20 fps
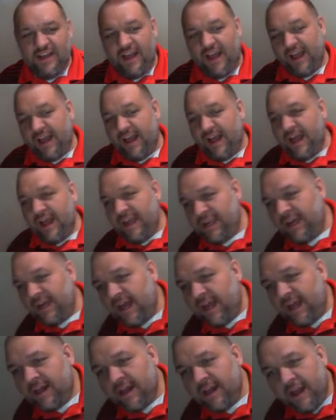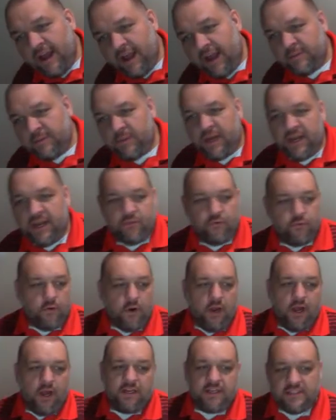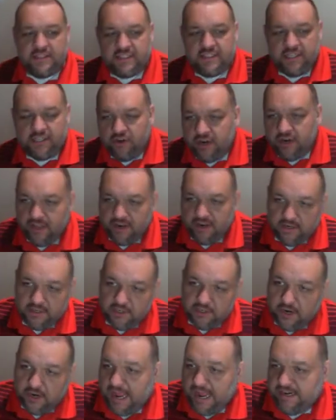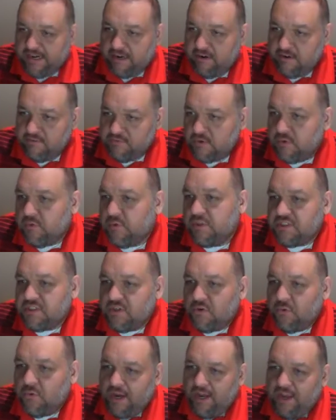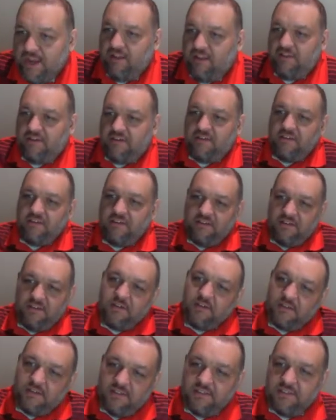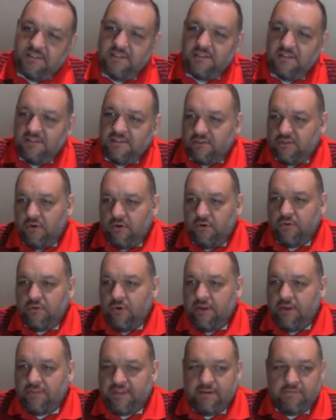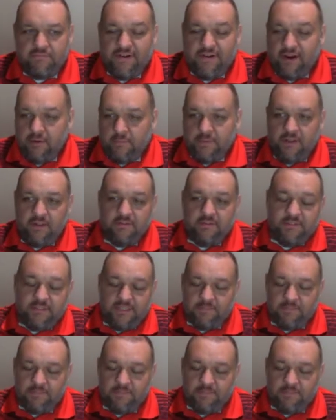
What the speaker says: Hide behind the rock and stick your hand out every once in a while and throw out that fireball.